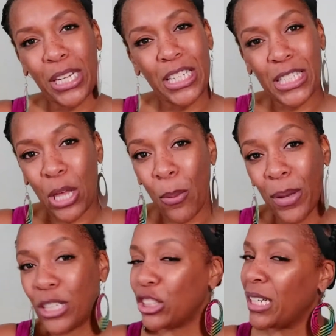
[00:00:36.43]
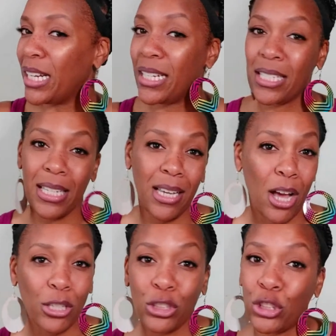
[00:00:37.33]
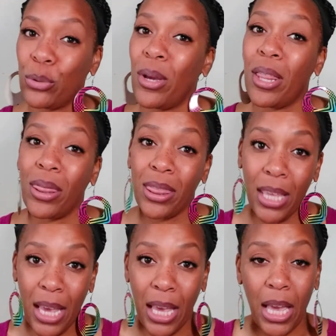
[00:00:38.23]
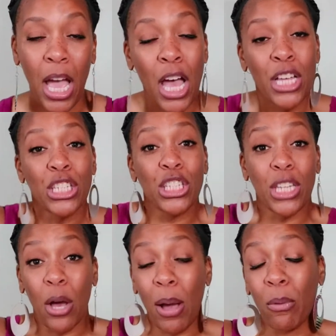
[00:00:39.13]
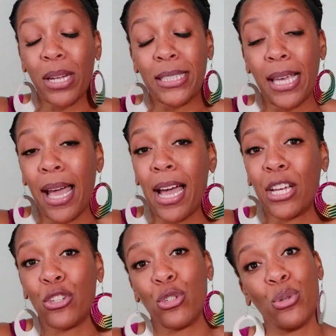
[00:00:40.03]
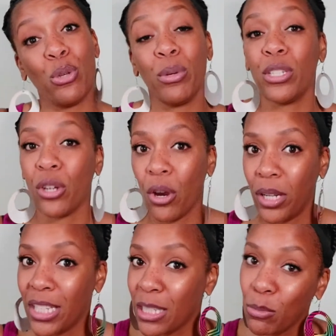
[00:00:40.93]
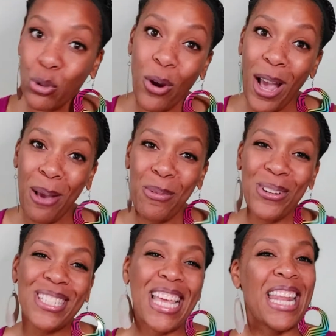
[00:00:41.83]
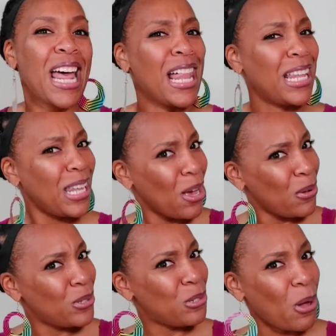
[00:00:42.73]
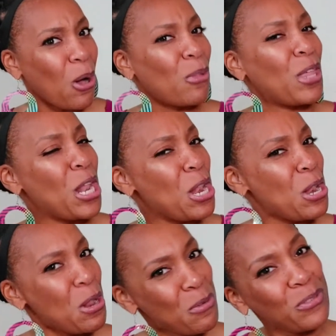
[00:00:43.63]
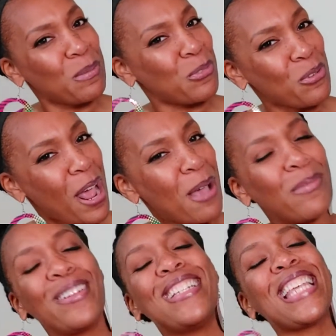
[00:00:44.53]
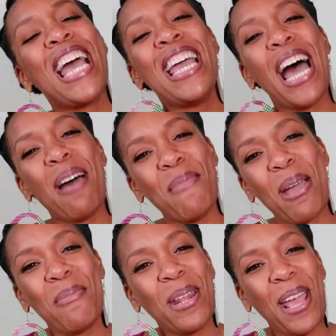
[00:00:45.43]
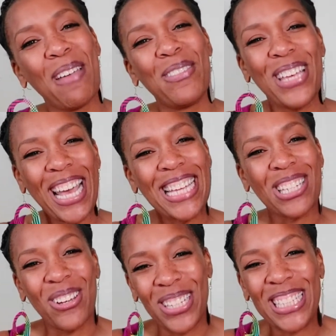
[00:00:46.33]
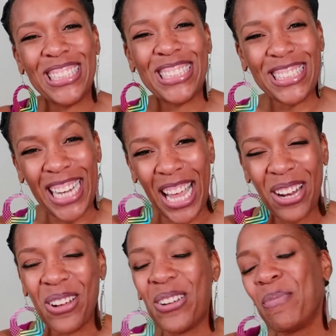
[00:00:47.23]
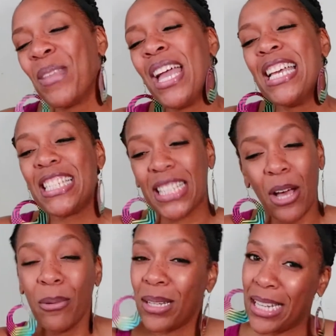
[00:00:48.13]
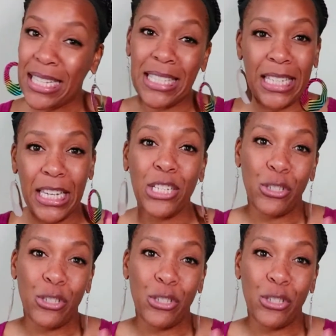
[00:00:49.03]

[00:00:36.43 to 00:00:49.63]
it so much, and it doesn't cost you a thing. So I want to say hi to the returning subscribers and hello to all the new subscribers. I'm happy to have you guys on this channel. So let's get.